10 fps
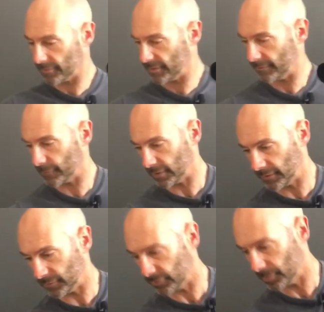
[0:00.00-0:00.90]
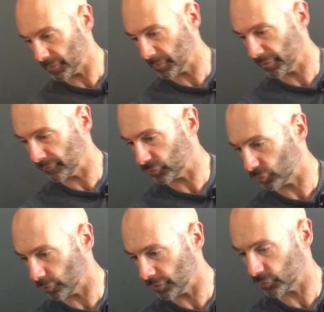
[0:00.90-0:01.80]
see if we can even, maybe even
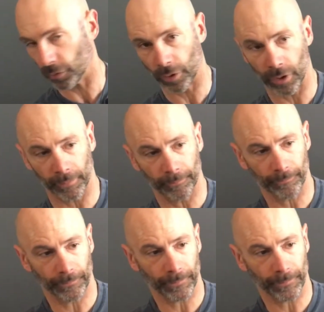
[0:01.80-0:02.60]
screw this one on.